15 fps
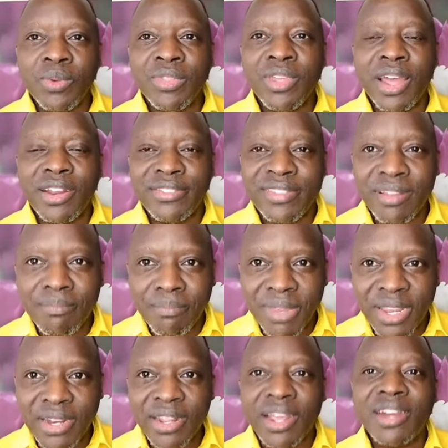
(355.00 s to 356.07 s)
with
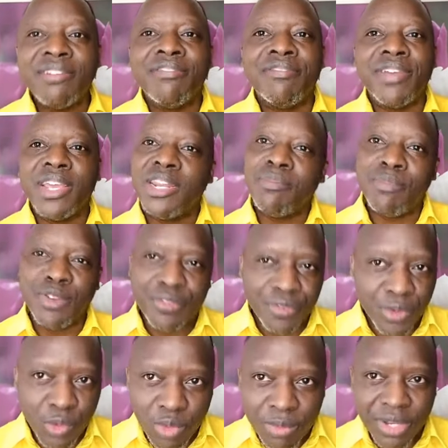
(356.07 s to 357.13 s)
handsome men and very
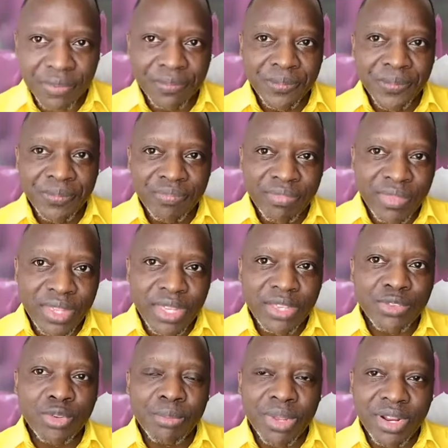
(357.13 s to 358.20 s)
beautiful women.
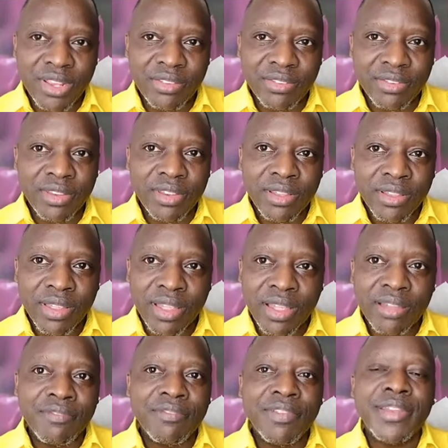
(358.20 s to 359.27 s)
Yes, Somalis
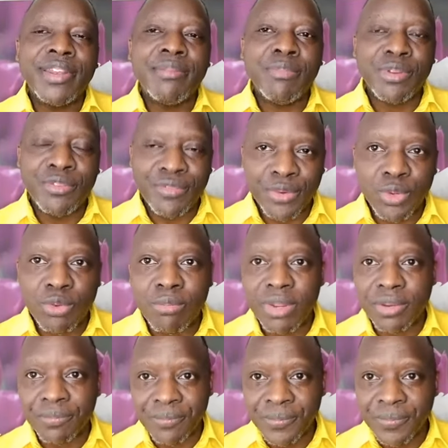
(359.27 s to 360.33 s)
are very beautiful
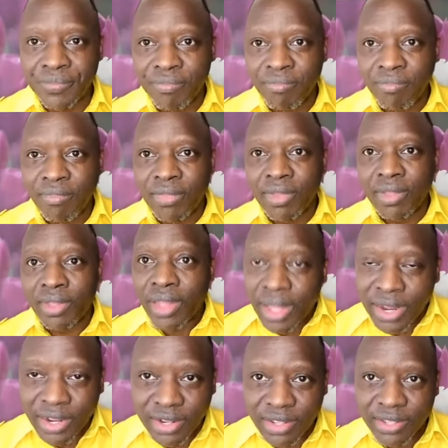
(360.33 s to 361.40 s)
women.
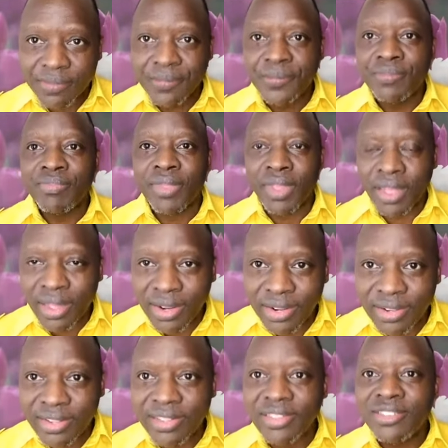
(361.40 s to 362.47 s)
And
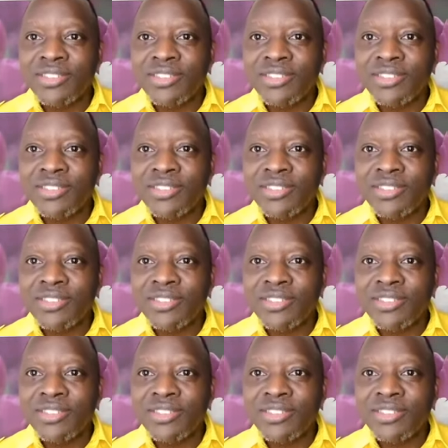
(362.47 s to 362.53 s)
and